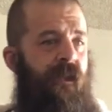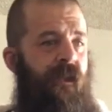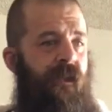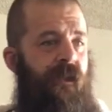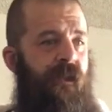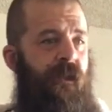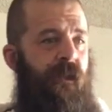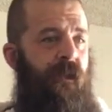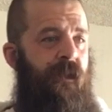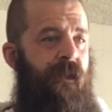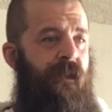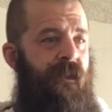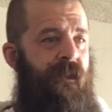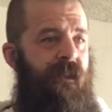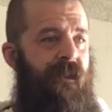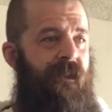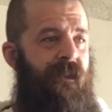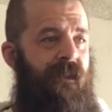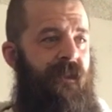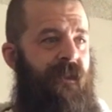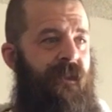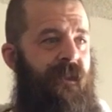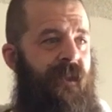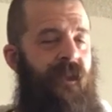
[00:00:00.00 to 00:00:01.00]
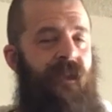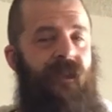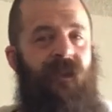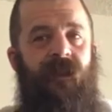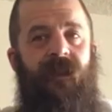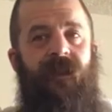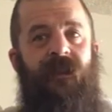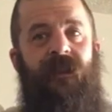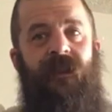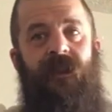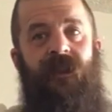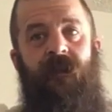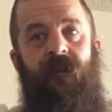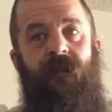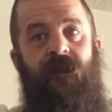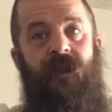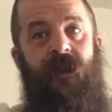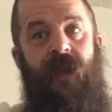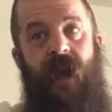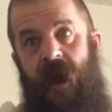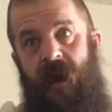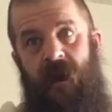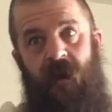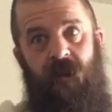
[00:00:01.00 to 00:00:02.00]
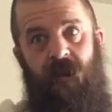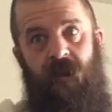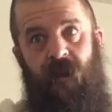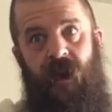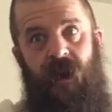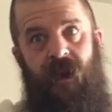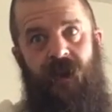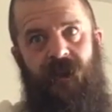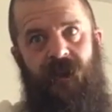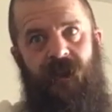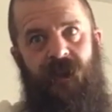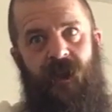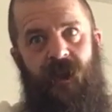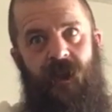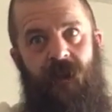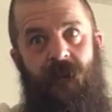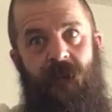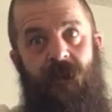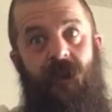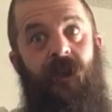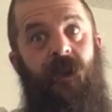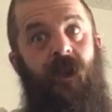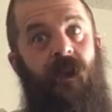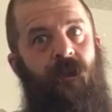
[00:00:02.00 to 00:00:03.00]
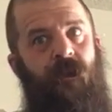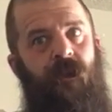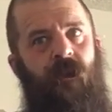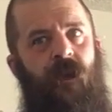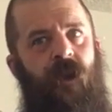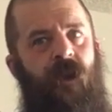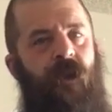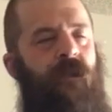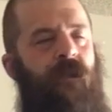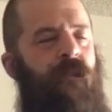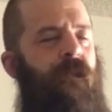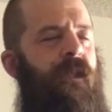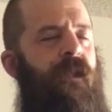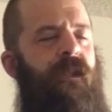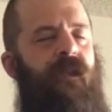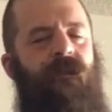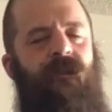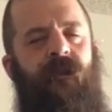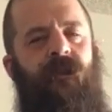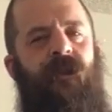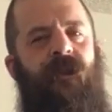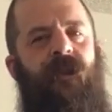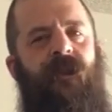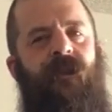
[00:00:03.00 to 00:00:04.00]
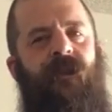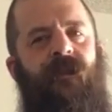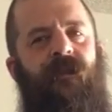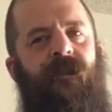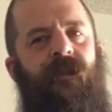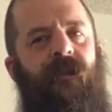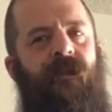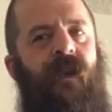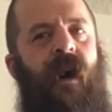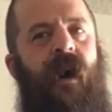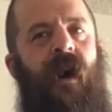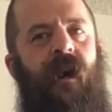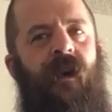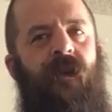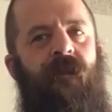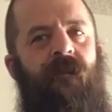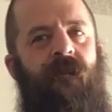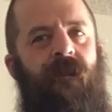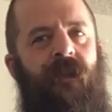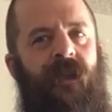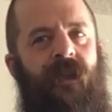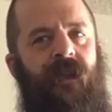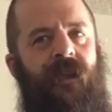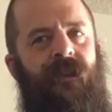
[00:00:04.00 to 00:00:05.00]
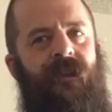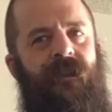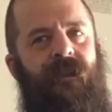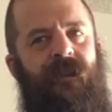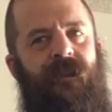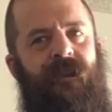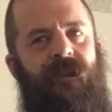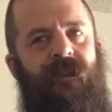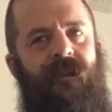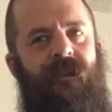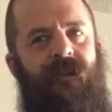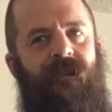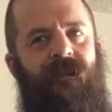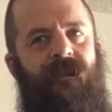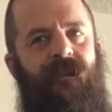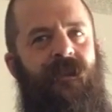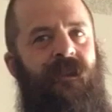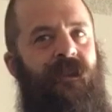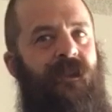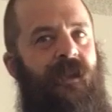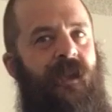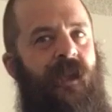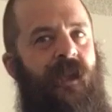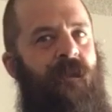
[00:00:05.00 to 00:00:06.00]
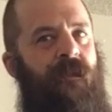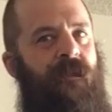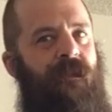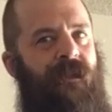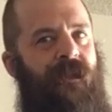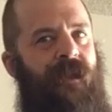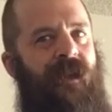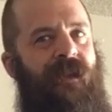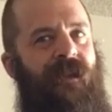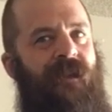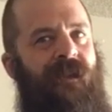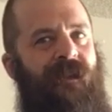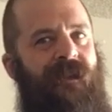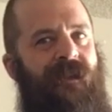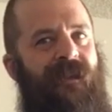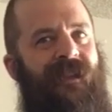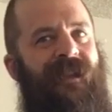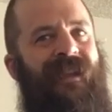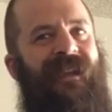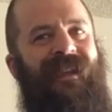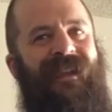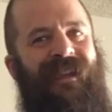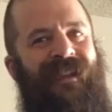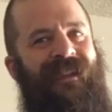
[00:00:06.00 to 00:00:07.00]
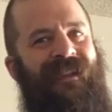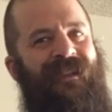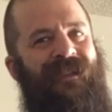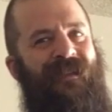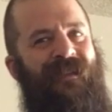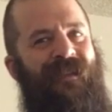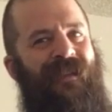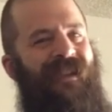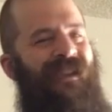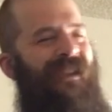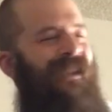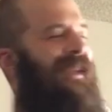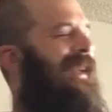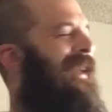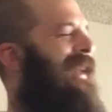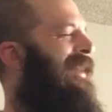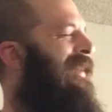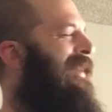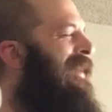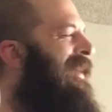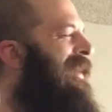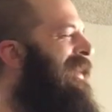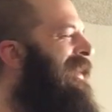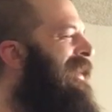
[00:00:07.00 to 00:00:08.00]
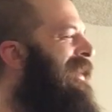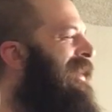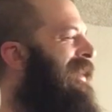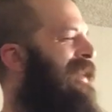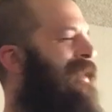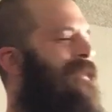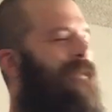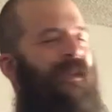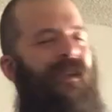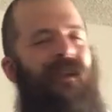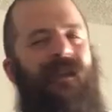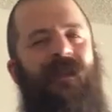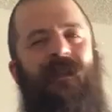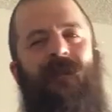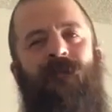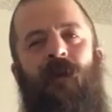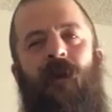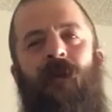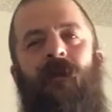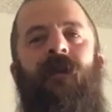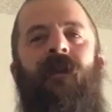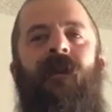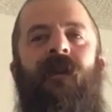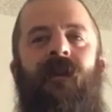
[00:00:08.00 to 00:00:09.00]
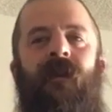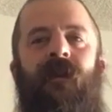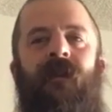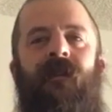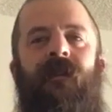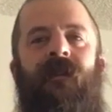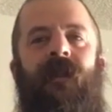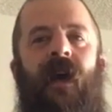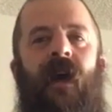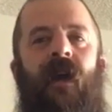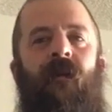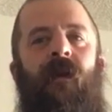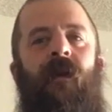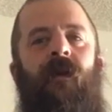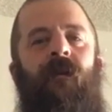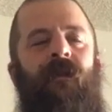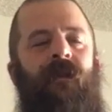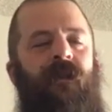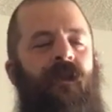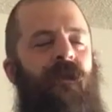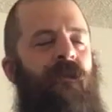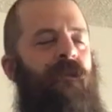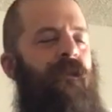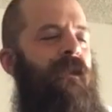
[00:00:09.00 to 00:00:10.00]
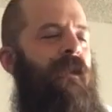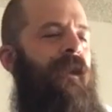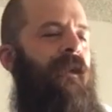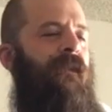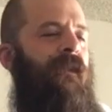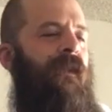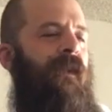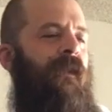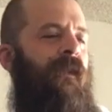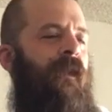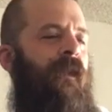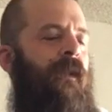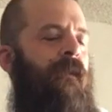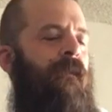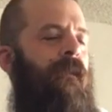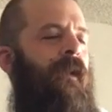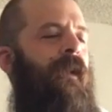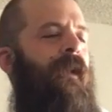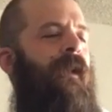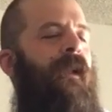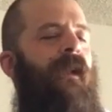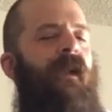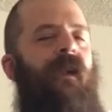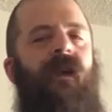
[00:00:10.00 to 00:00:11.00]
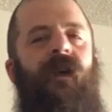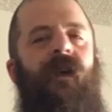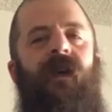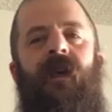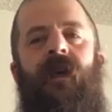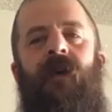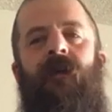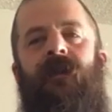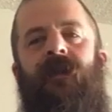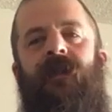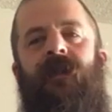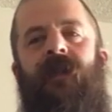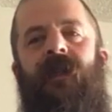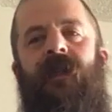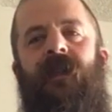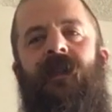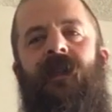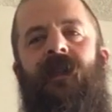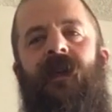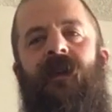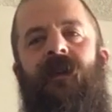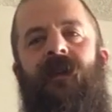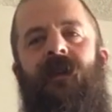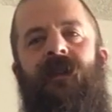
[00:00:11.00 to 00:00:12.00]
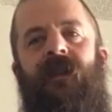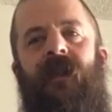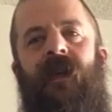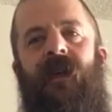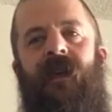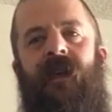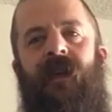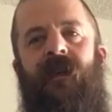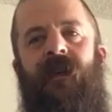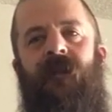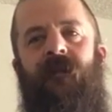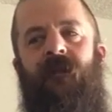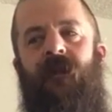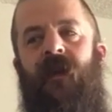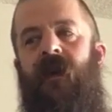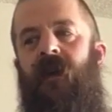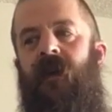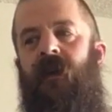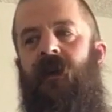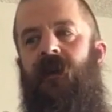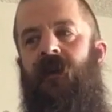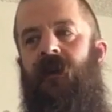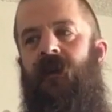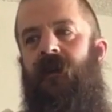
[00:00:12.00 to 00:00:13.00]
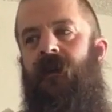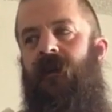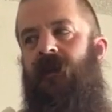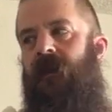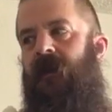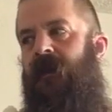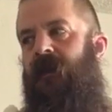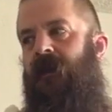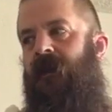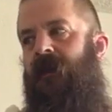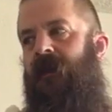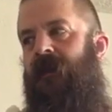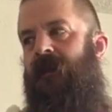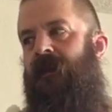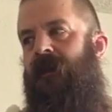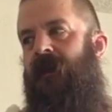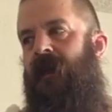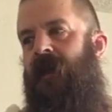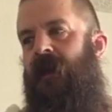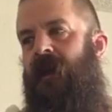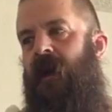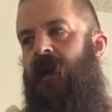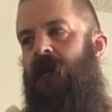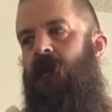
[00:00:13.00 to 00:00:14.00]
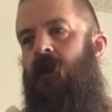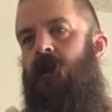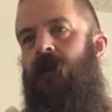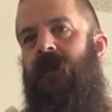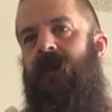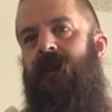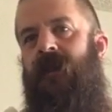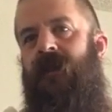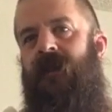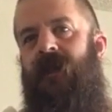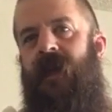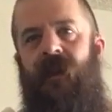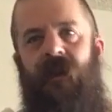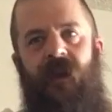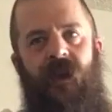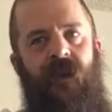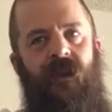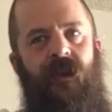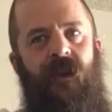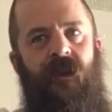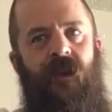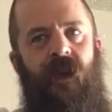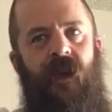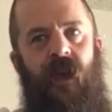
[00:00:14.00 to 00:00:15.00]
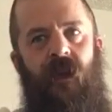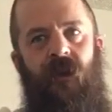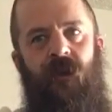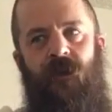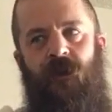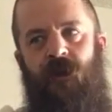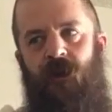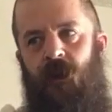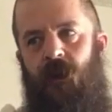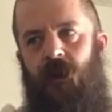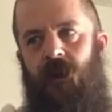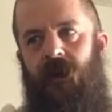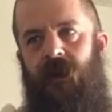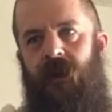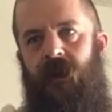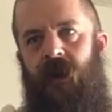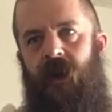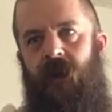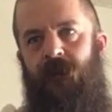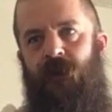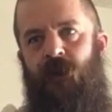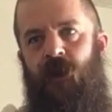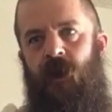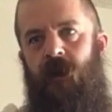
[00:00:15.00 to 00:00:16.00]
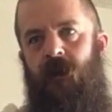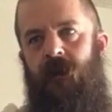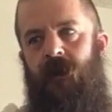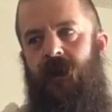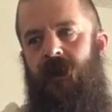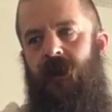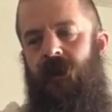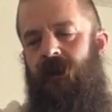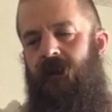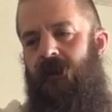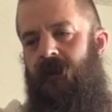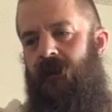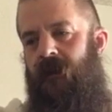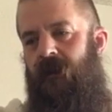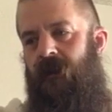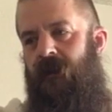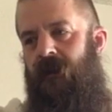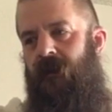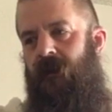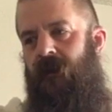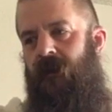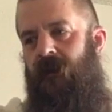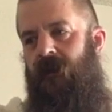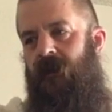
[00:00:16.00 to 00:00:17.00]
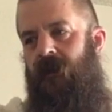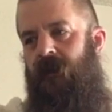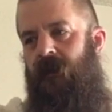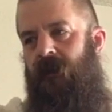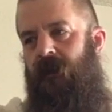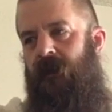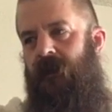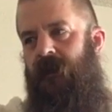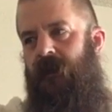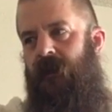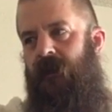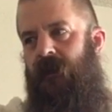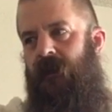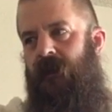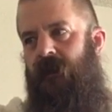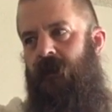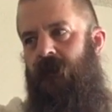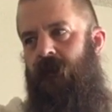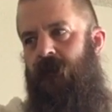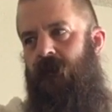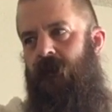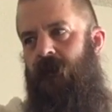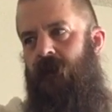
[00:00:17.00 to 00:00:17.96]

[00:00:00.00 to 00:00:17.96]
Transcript: who is he? He seems scatterbrained. You know what I mean? Like when you watch it, but he's he's not because he's a type designer. he's you know what I mean? But he's probably a little scatterbrained with some stuff anyway. But he was sitting there and he's like, He's like, I'm always a day late and a dollar short. I'm German. What is it?